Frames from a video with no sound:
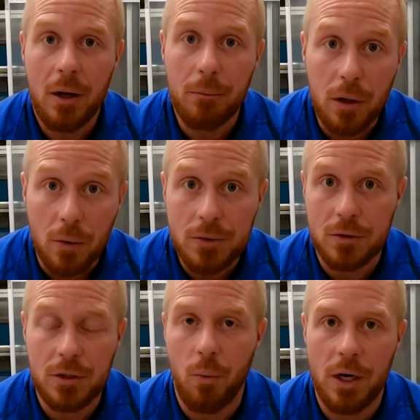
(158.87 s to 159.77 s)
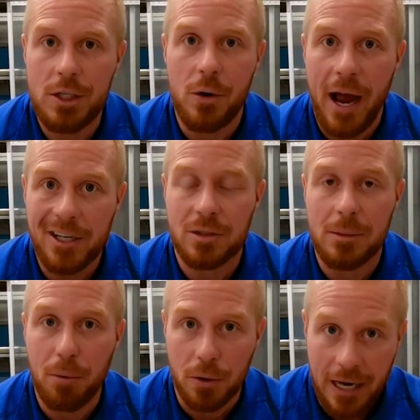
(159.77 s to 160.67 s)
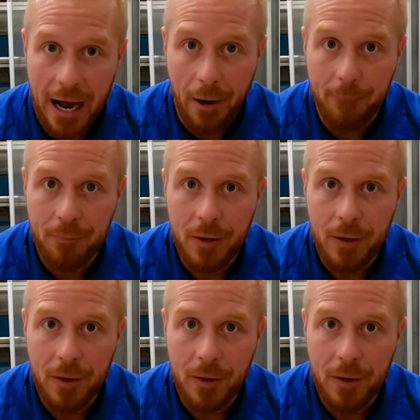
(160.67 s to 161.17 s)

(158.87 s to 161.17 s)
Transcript: closer to what you actually put down.